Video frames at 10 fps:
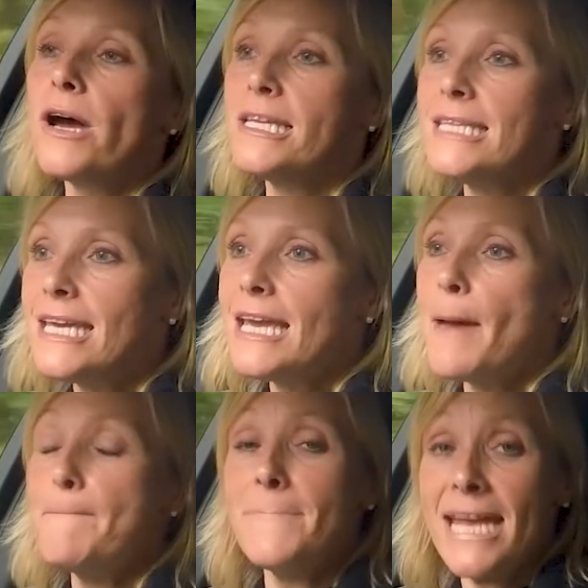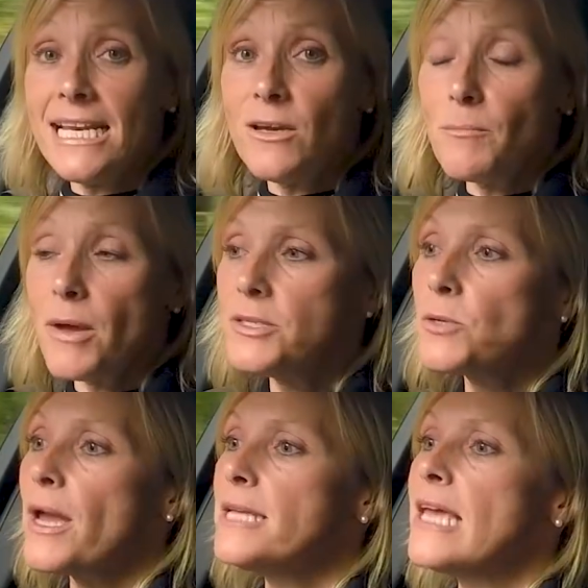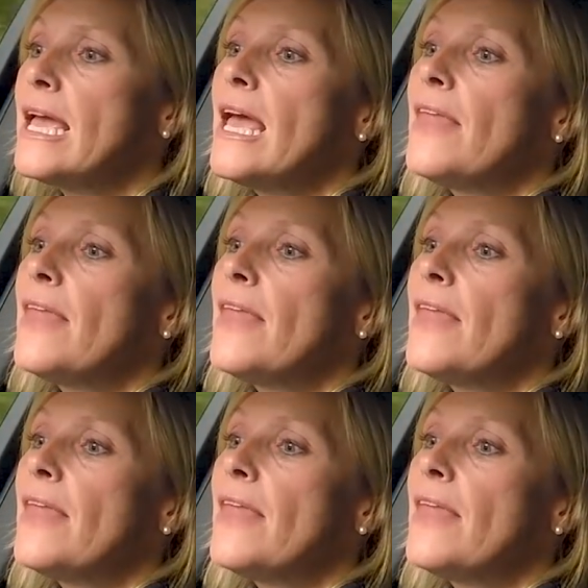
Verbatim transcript: a year, mainly on motorways,